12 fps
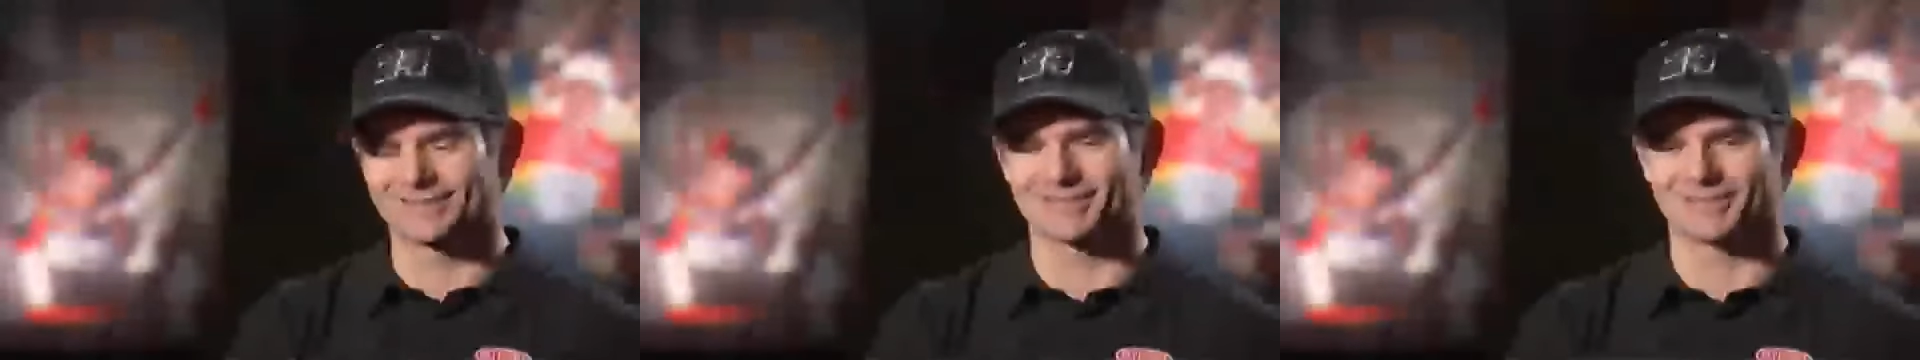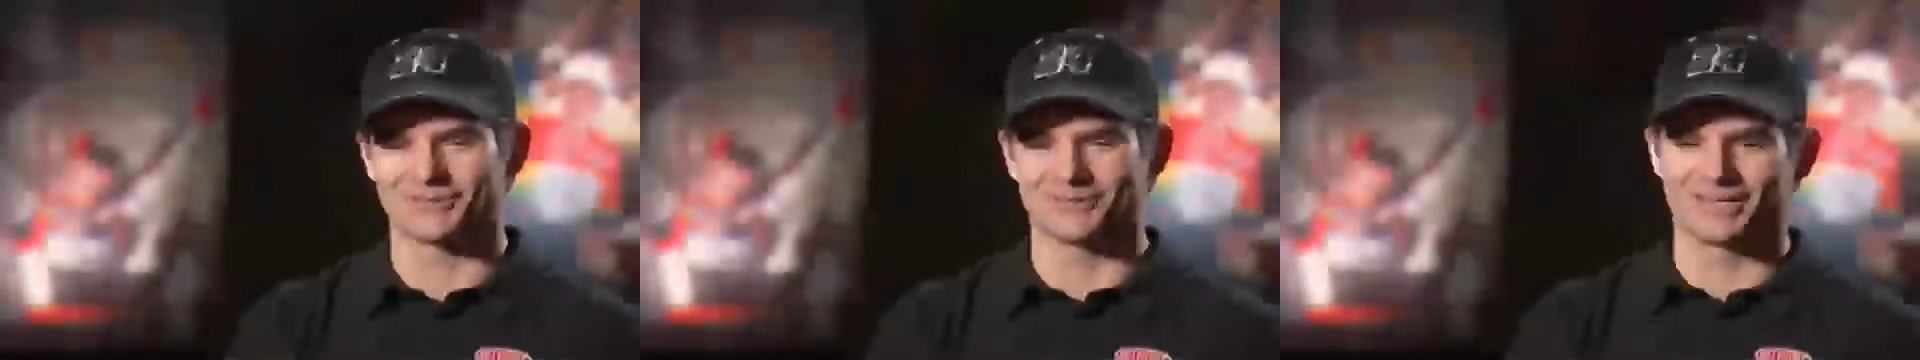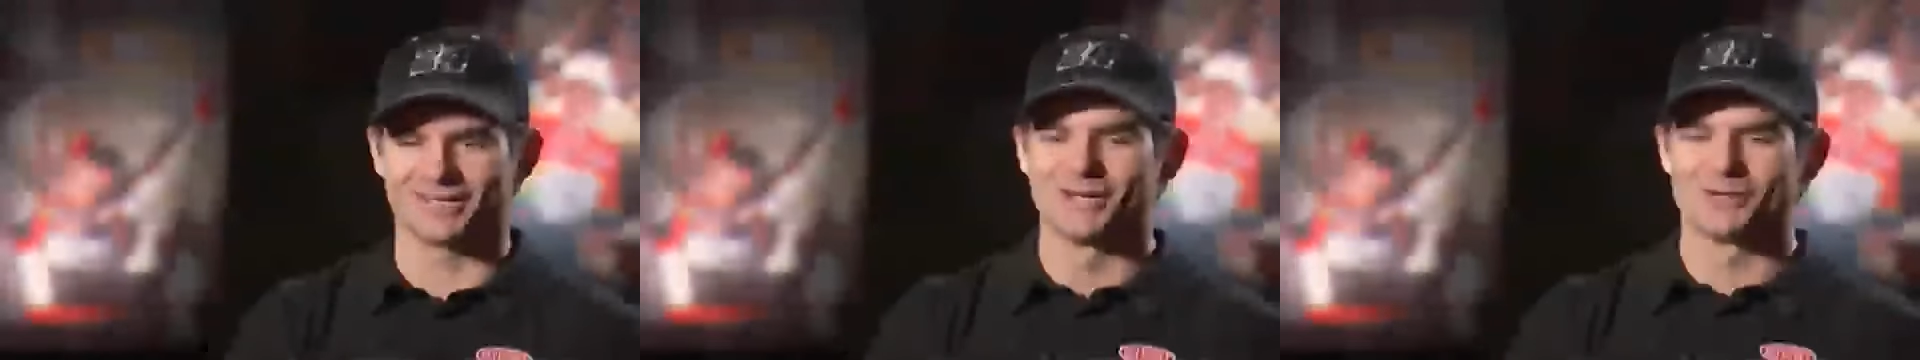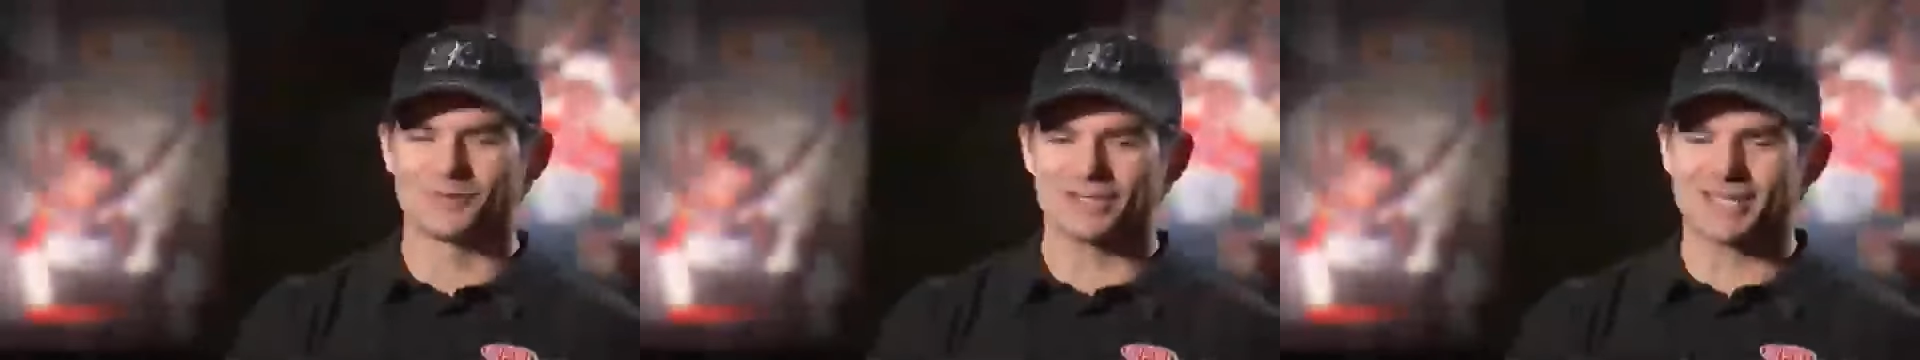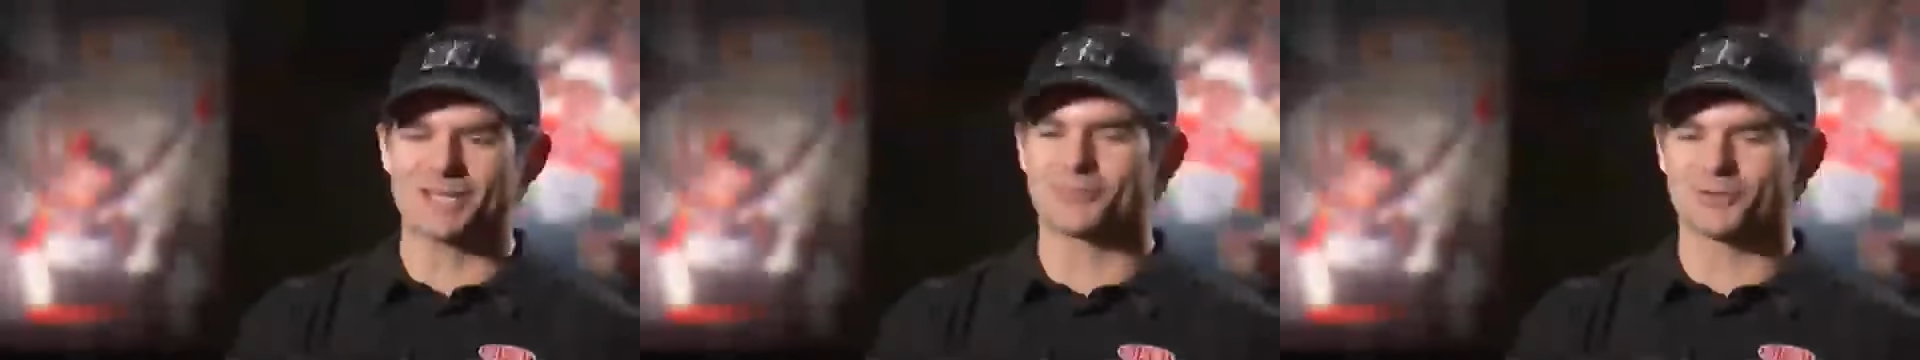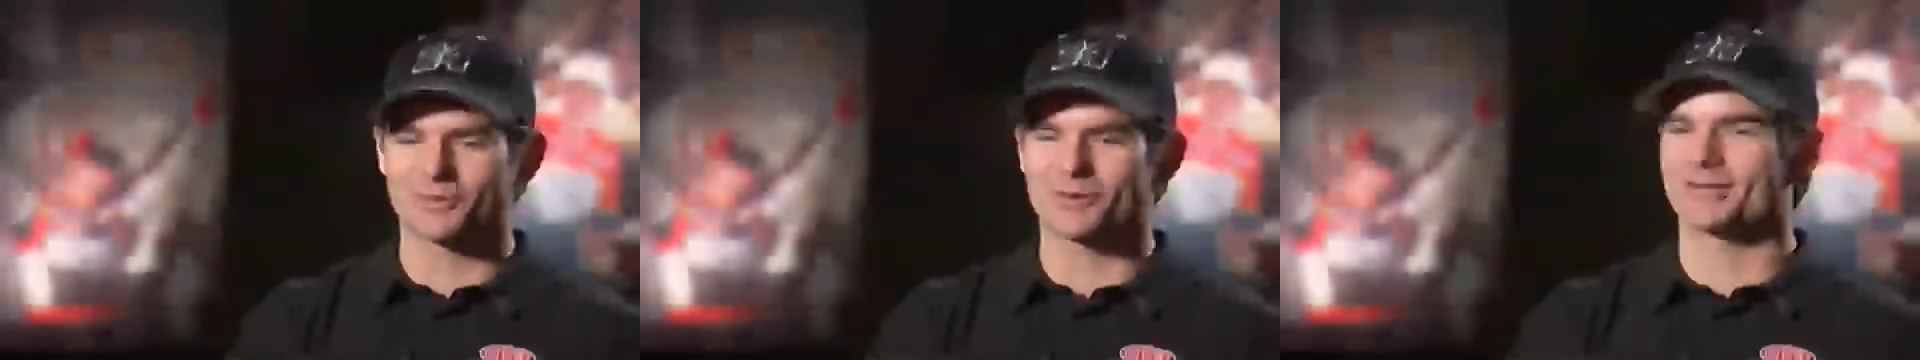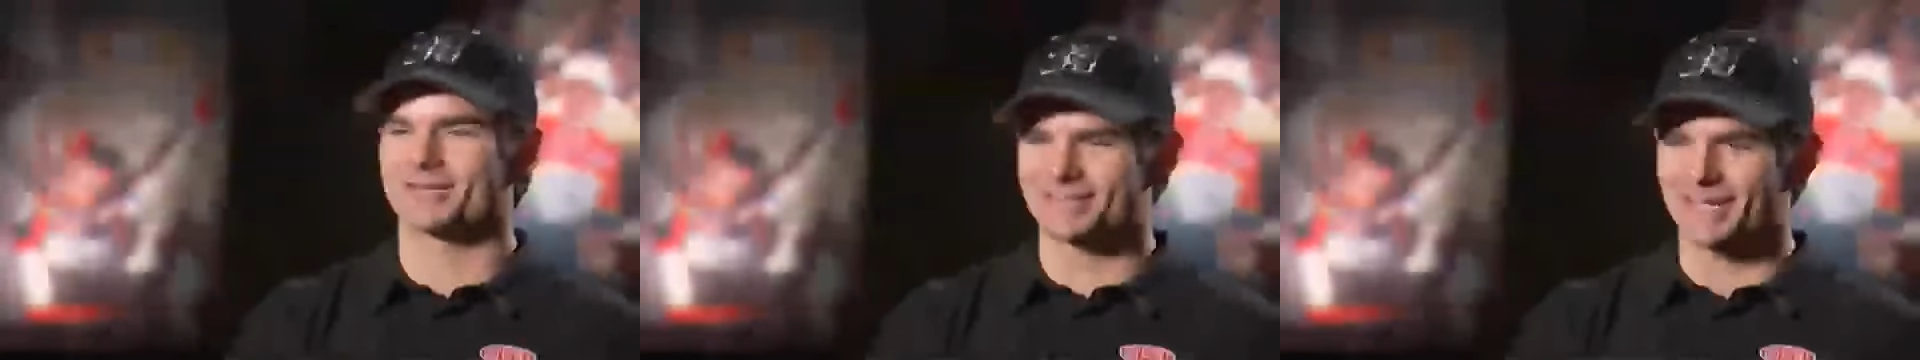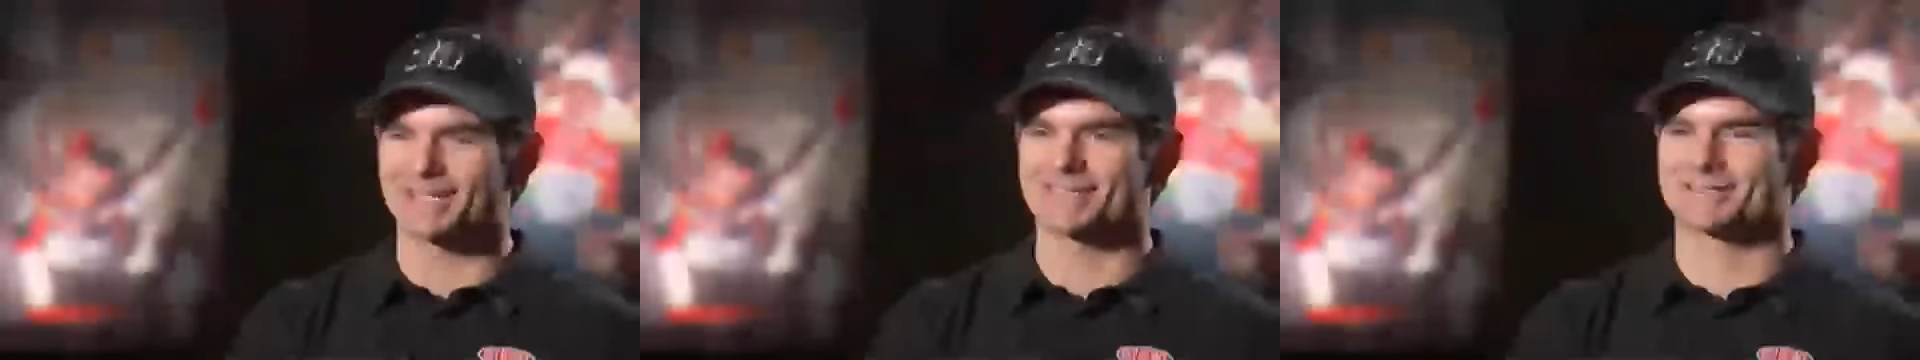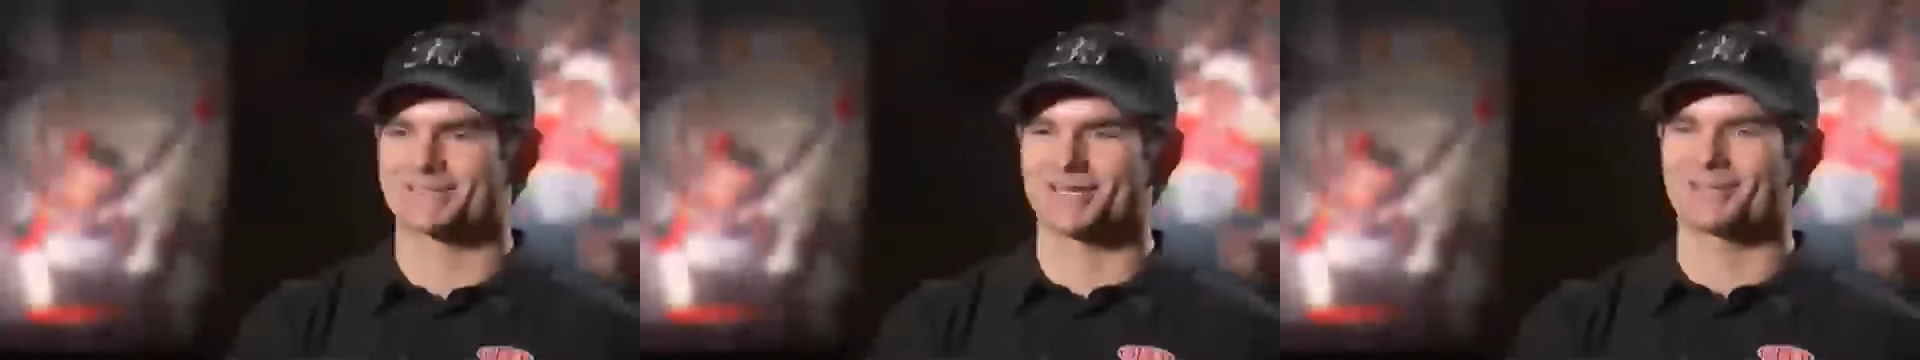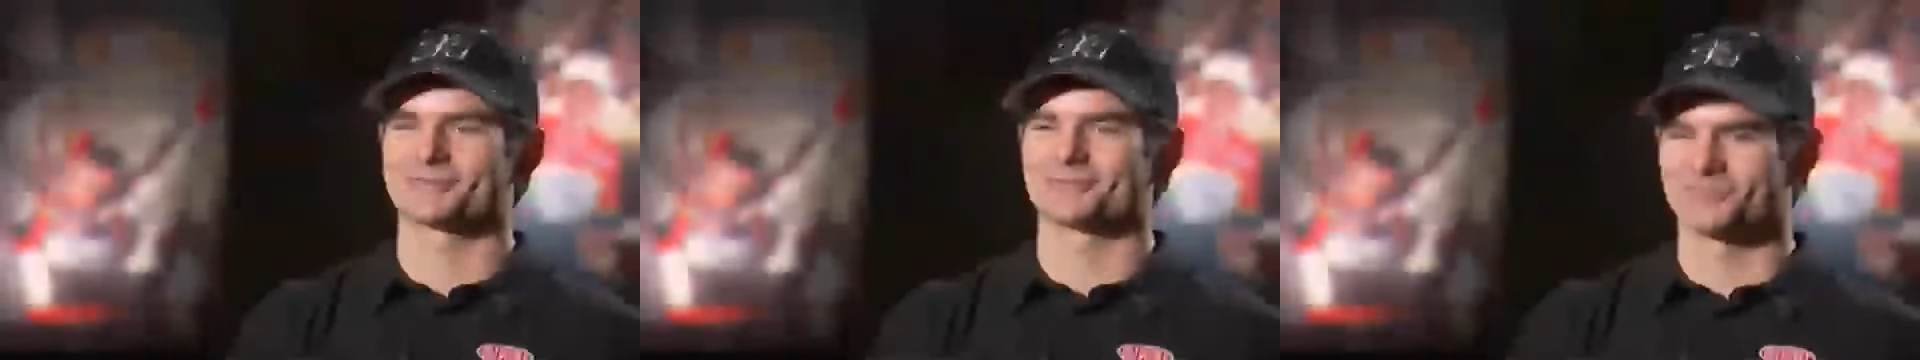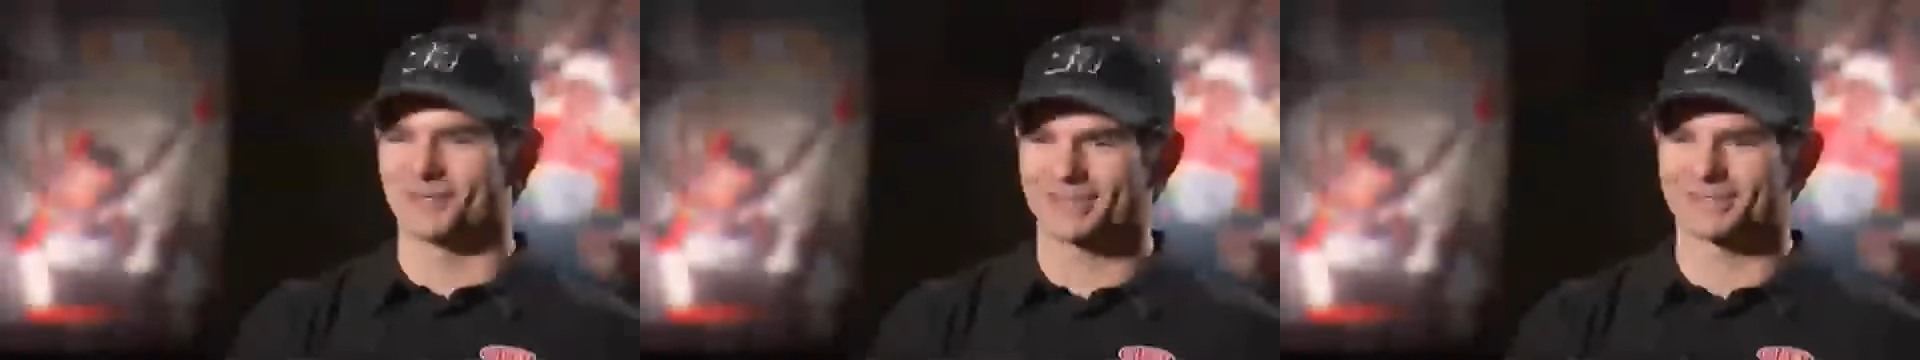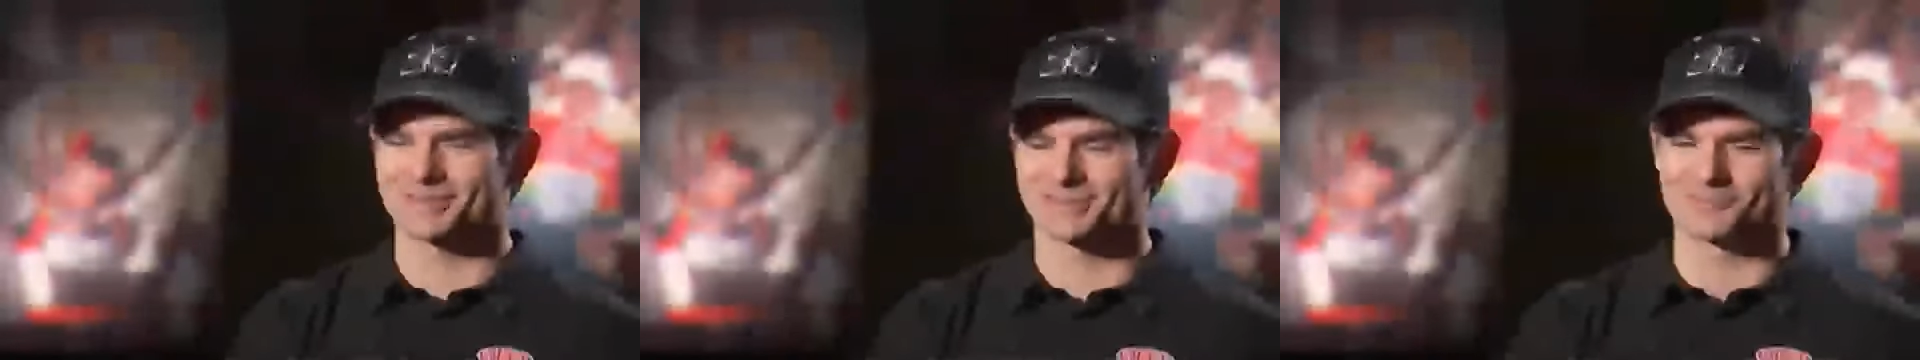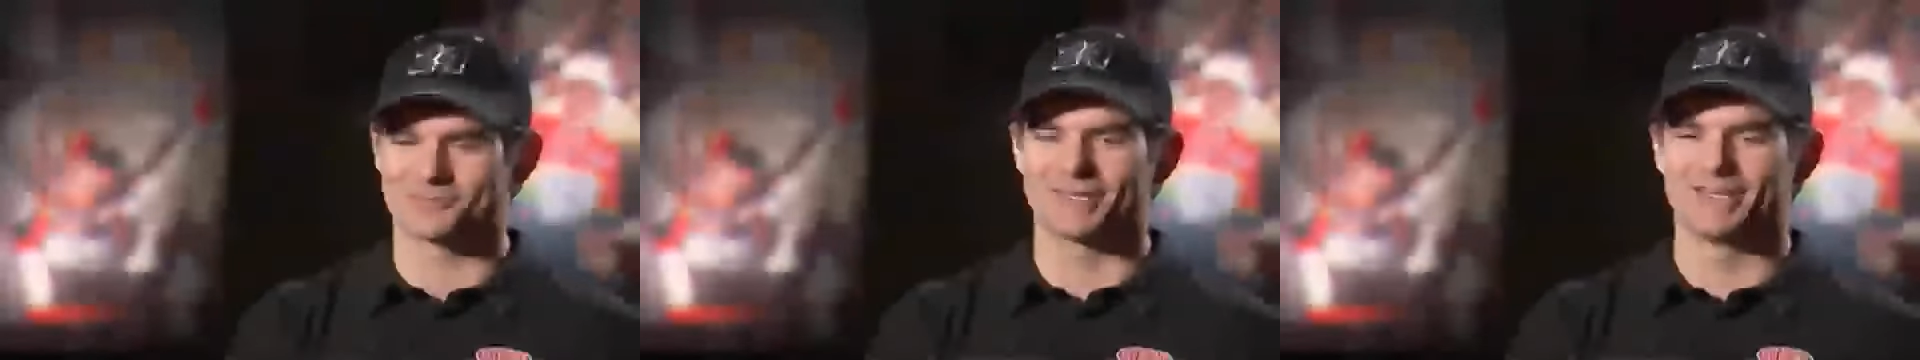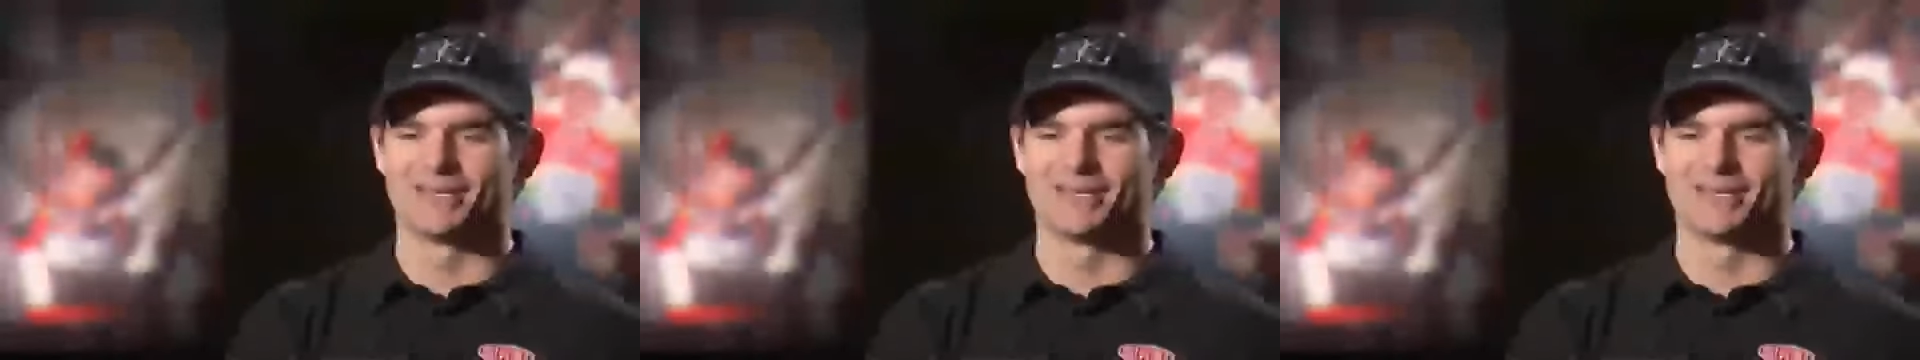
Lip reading: So we keep her on a tight schedule, making sure. But